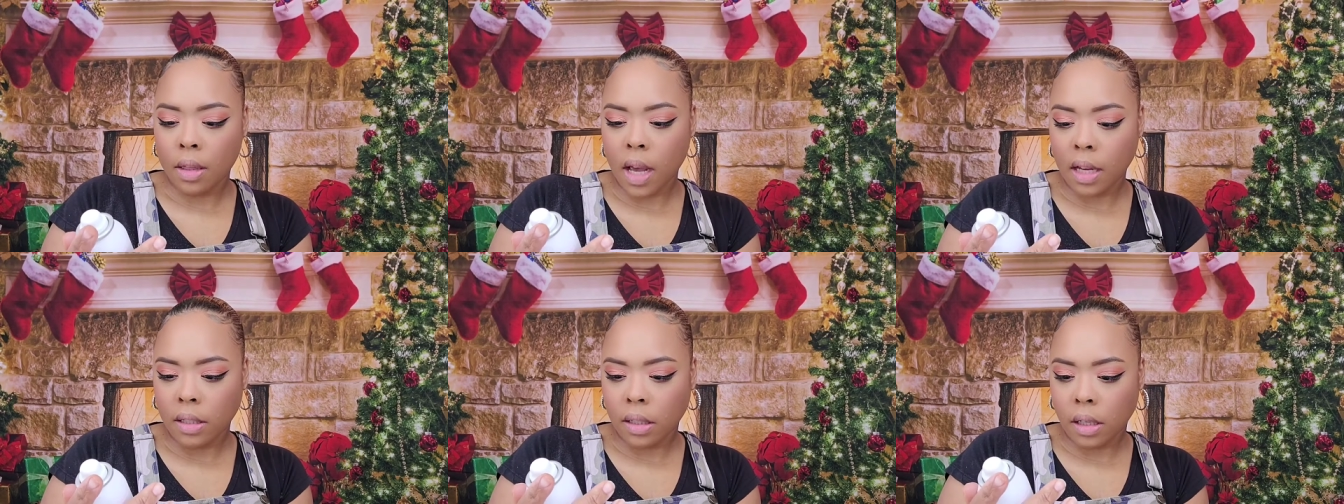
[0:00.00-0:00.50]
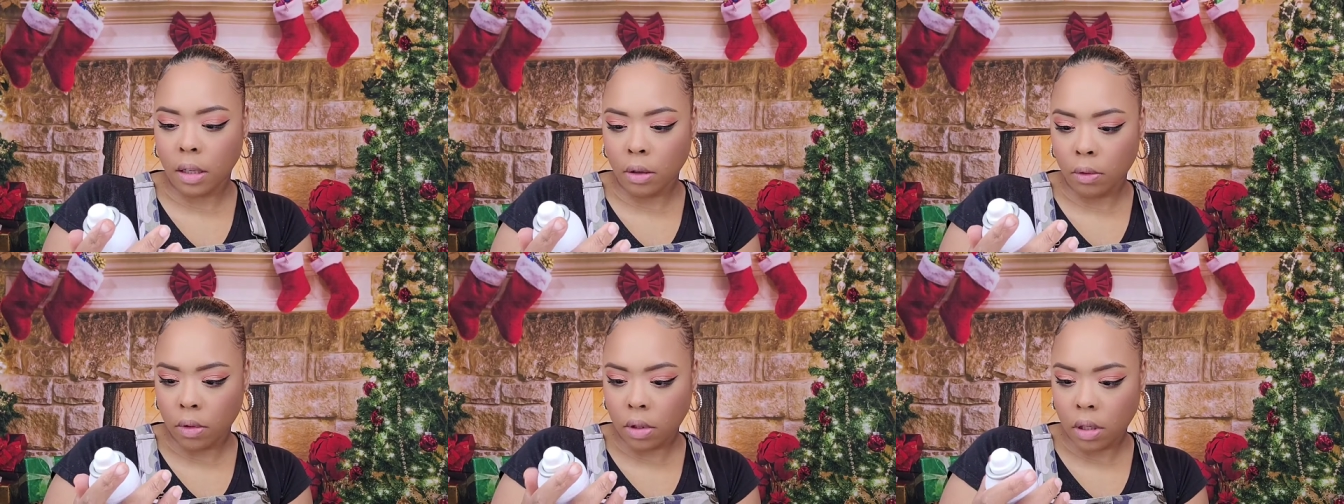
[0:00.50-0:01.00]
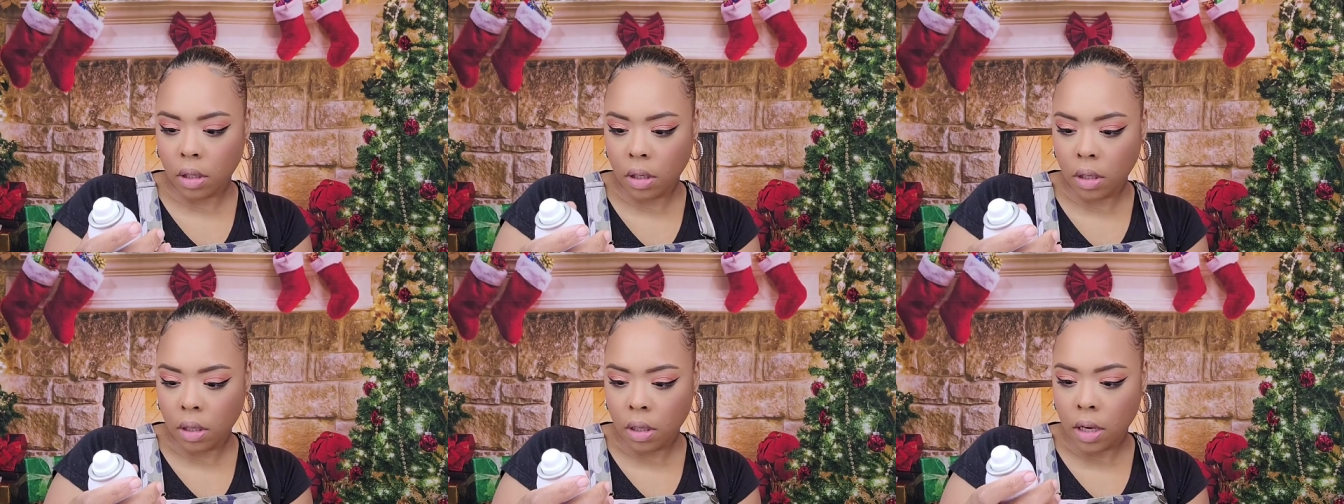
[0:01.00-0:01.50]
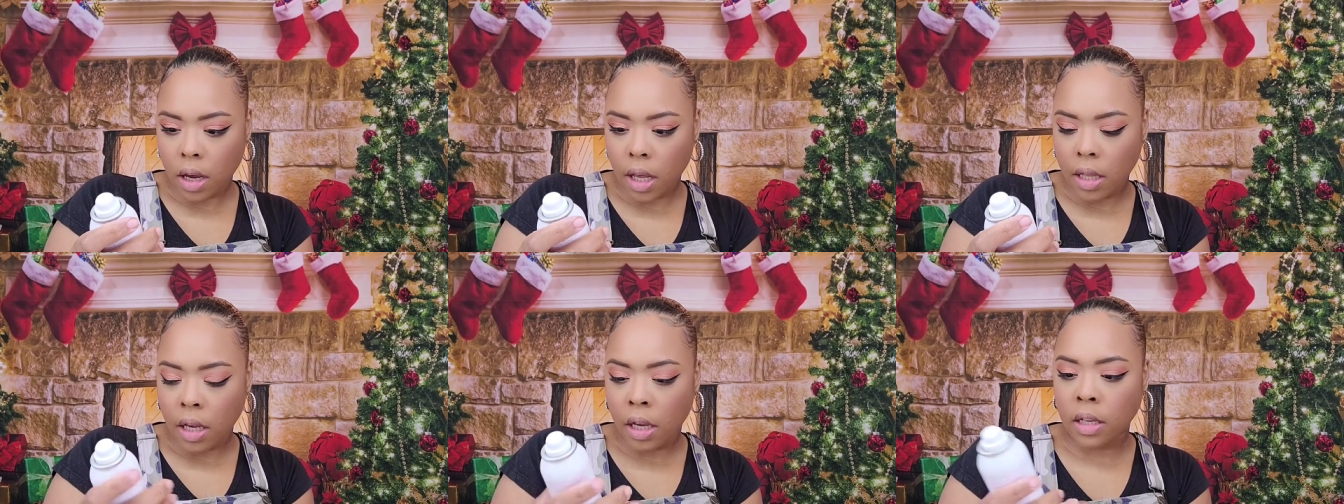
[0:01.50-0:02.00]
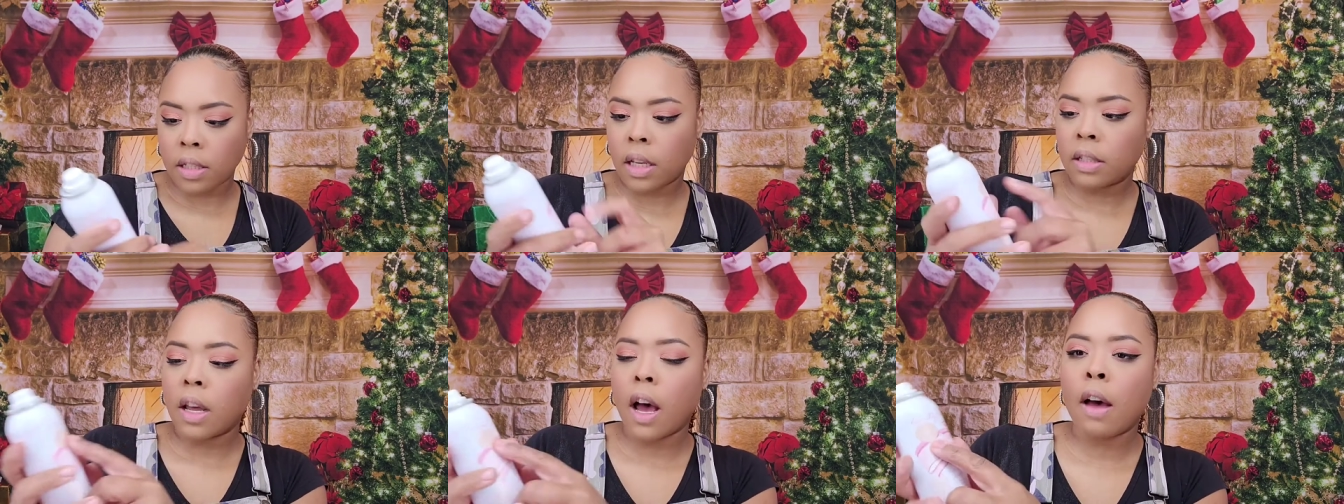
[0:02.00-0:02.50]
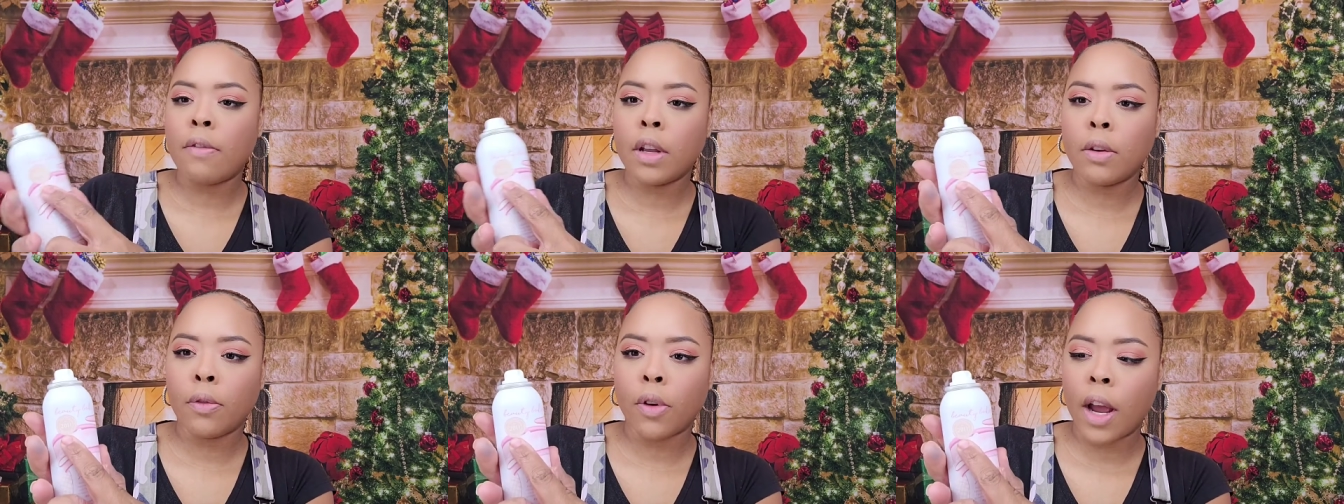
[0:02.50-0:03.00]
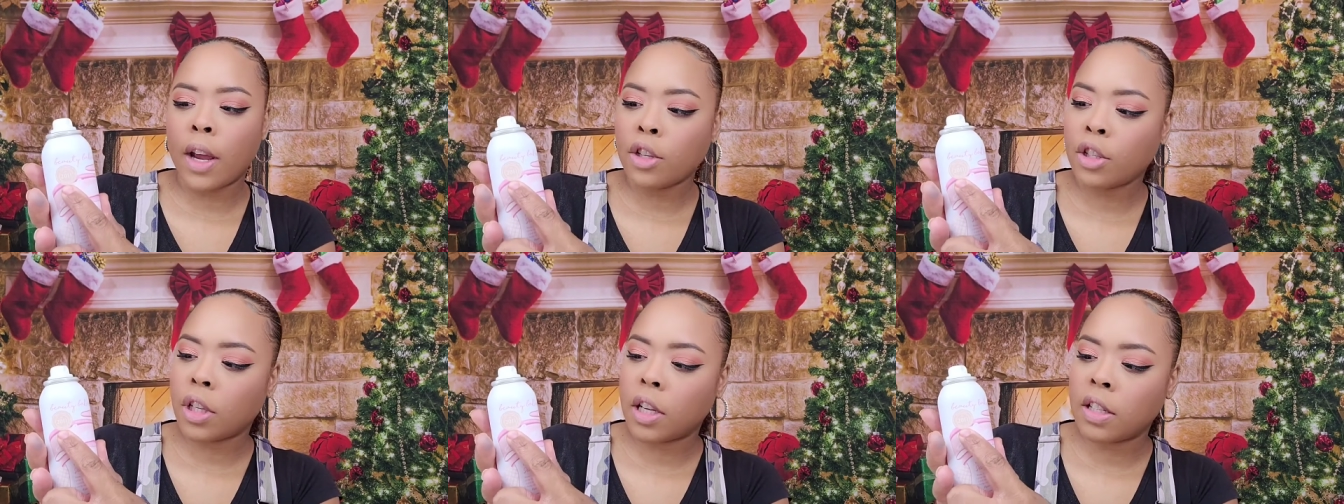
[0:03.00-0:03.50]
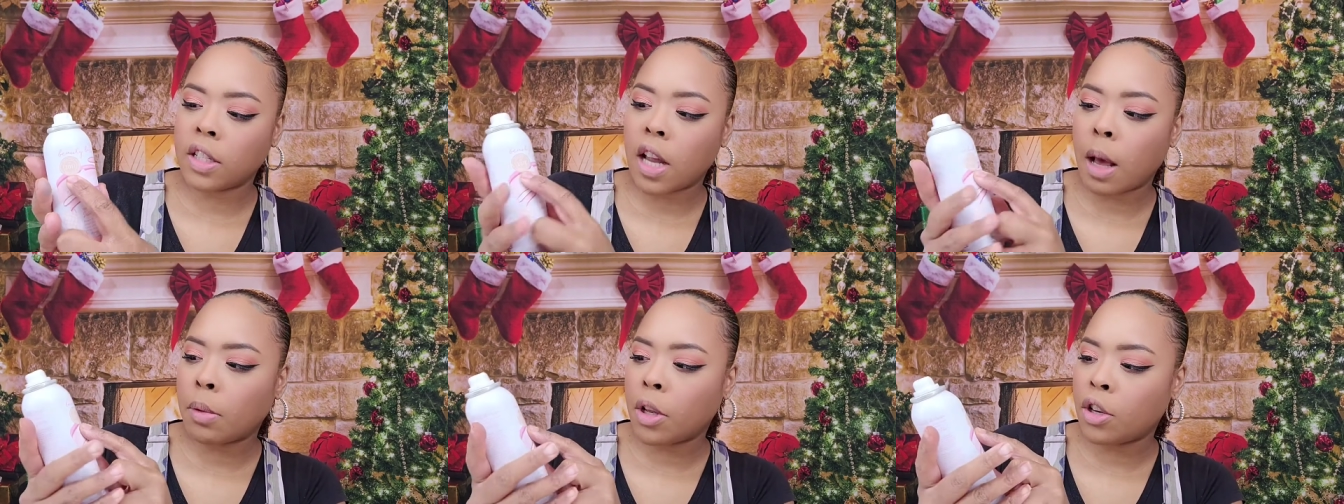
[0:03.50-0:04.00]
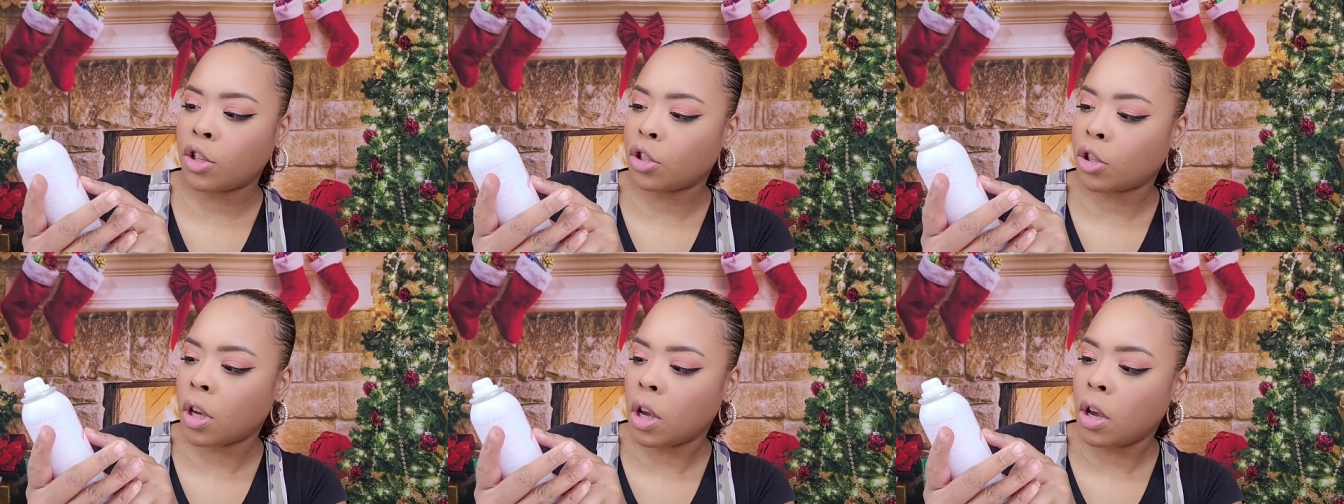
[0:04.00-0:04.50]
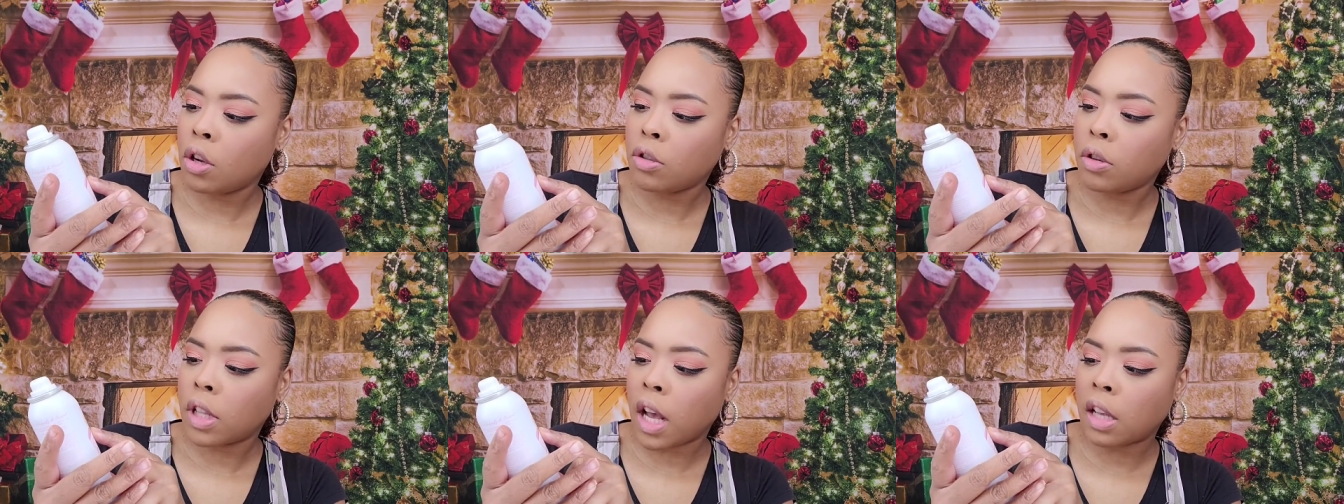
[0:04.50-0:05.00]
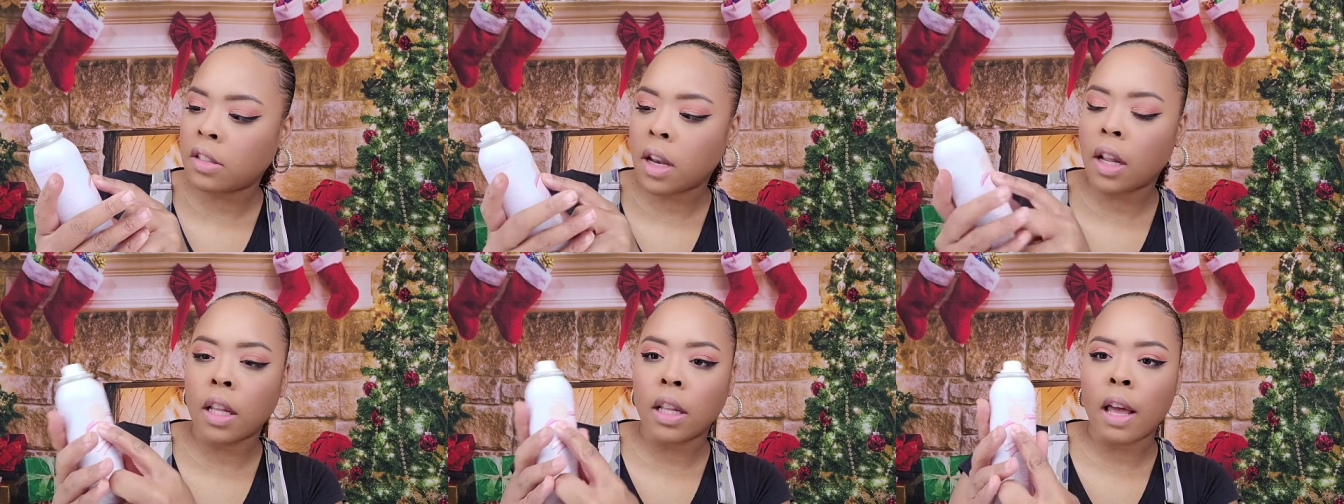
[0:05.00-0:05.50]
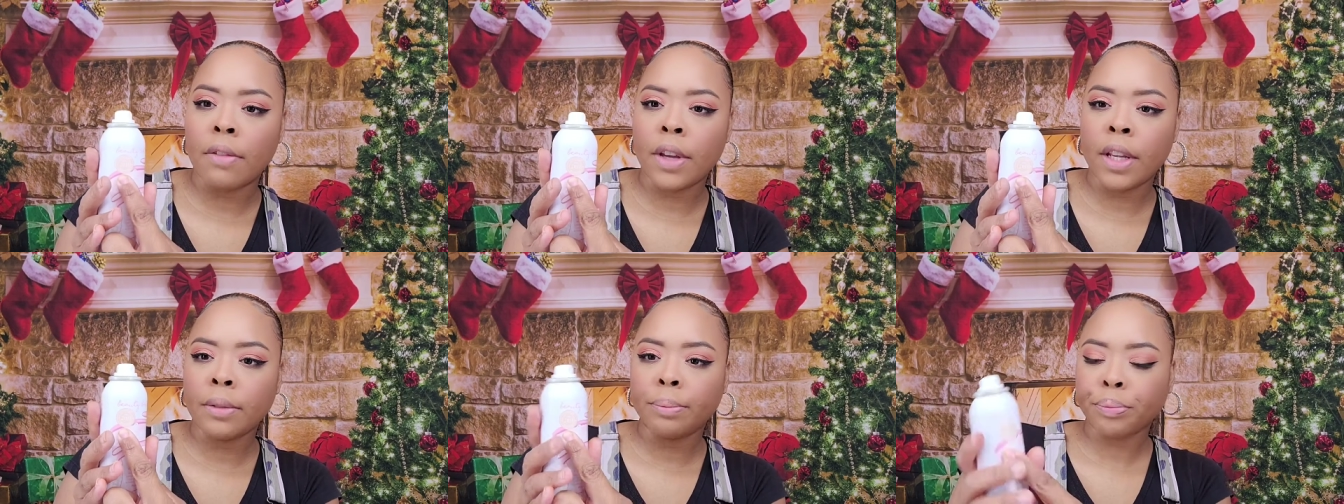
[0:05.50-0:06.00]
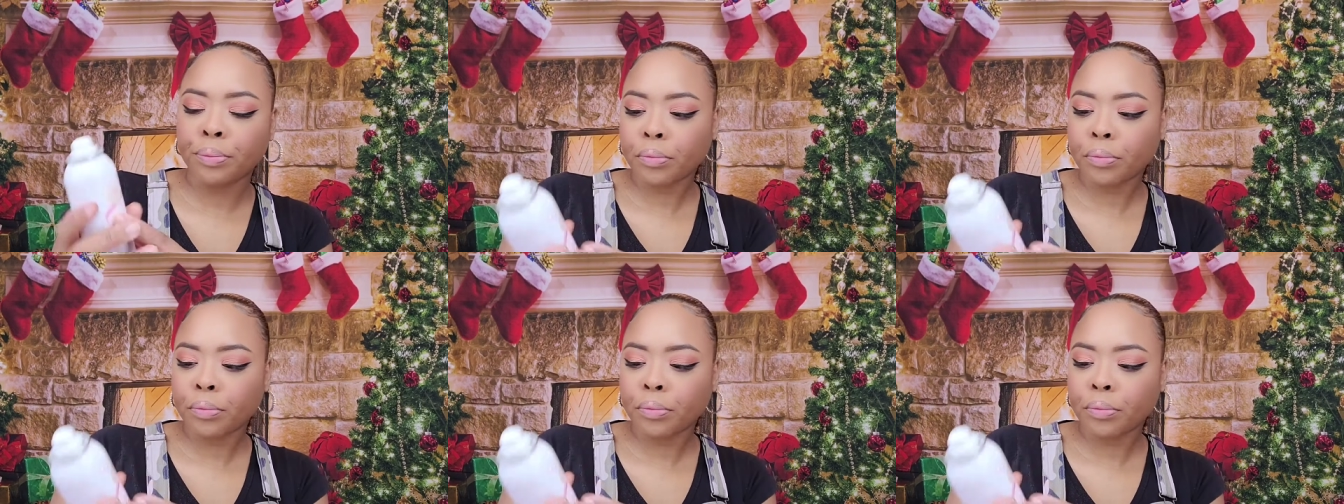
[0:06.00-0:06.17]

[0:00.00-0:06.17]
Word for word: That's cute. And then it says Oven Fresh, established 2011.